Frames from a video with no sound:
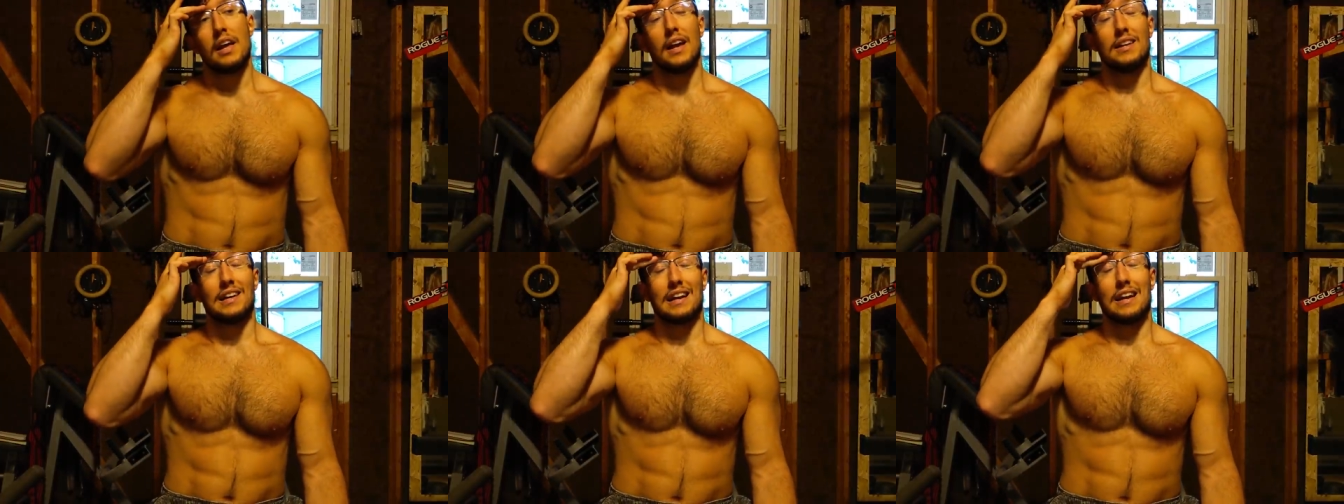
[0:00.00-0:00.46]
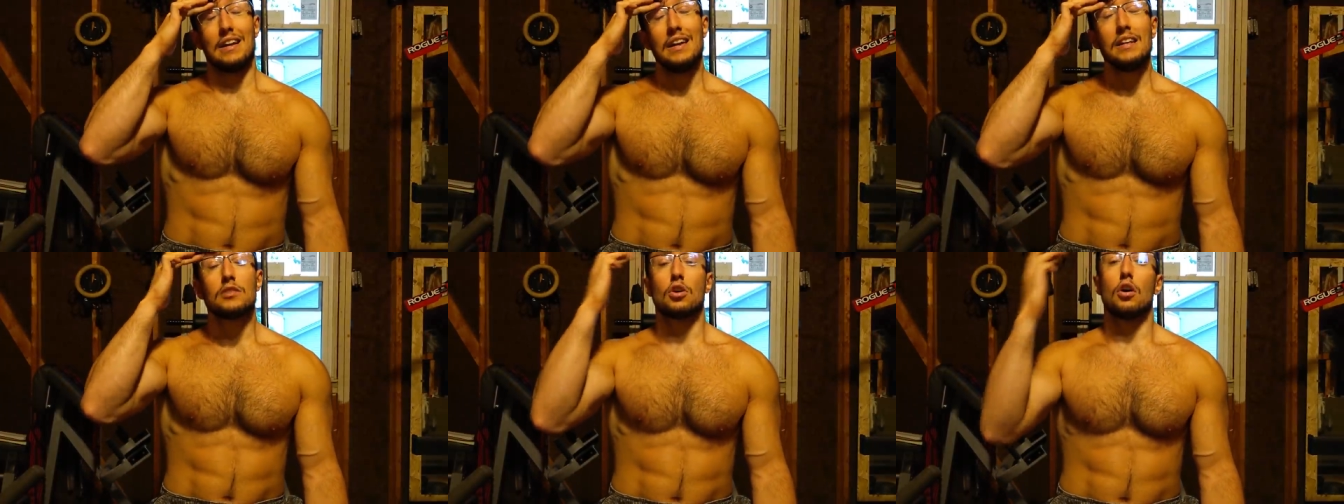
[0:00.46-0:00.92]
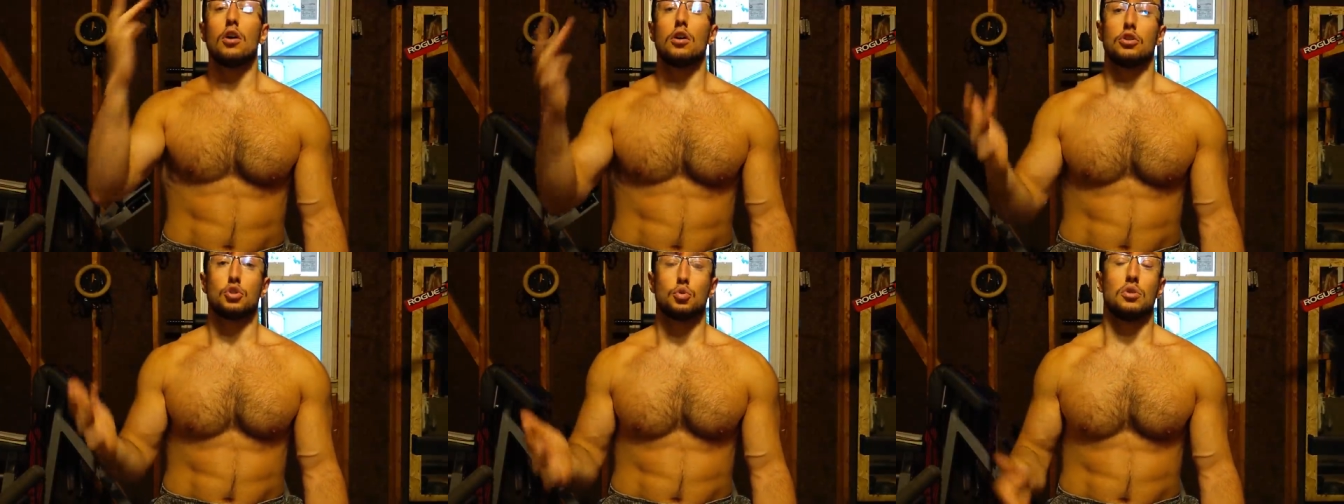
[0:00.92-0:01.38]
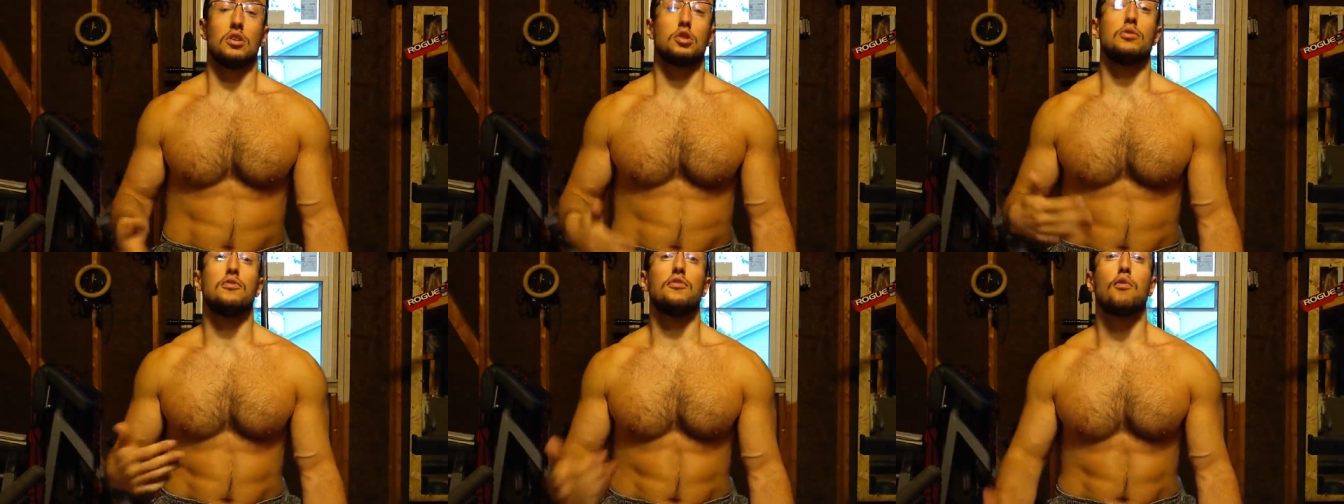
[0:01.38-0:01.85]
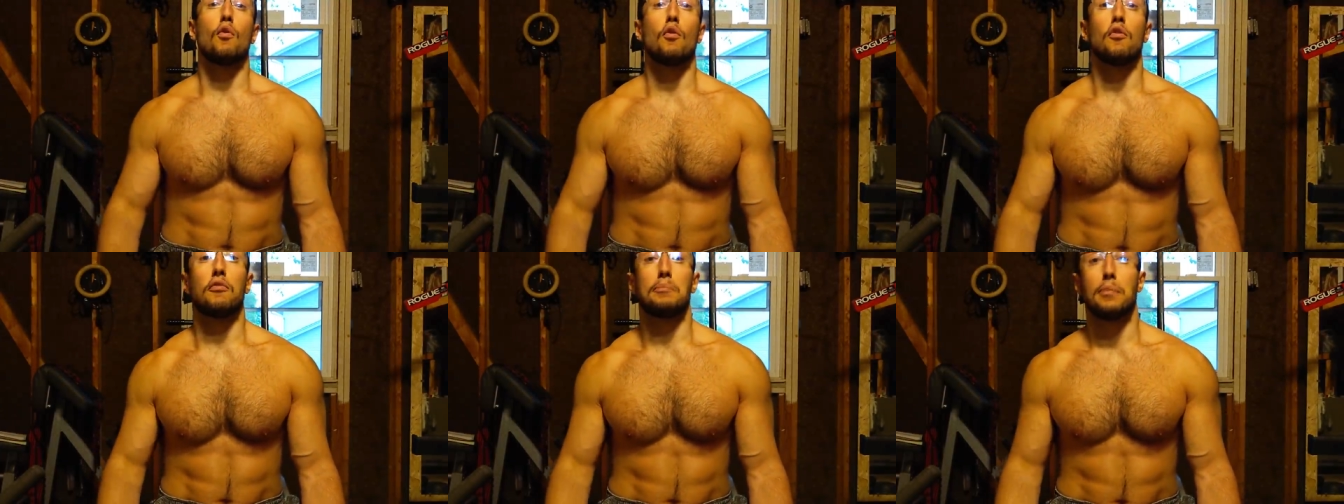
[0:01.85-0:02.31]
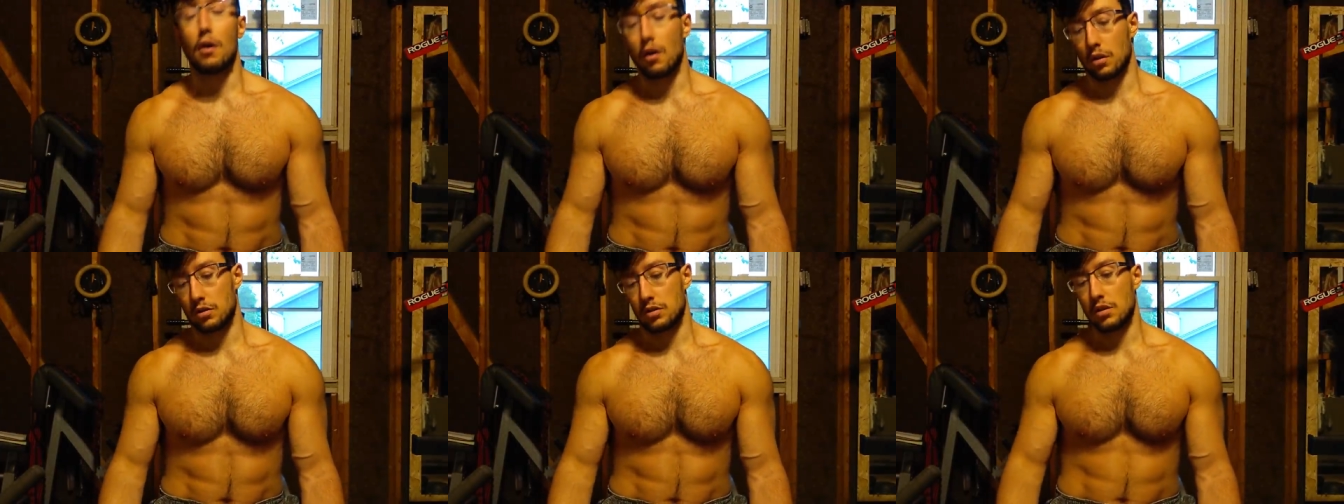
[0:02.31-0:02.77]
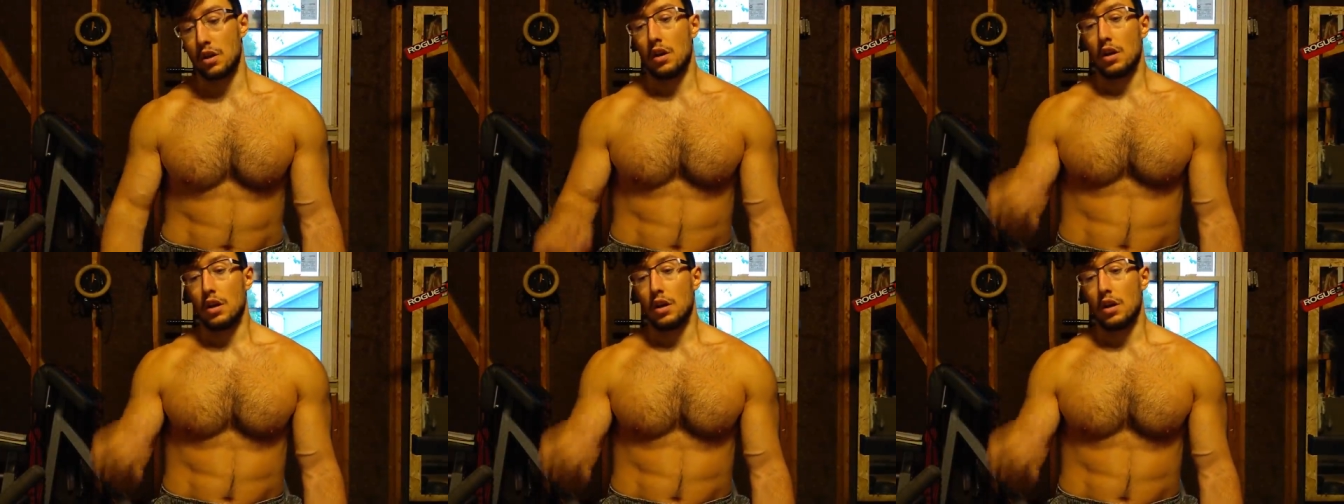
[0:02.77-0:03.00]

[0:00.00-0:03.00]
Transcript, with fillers: And that leads us to this fourth part.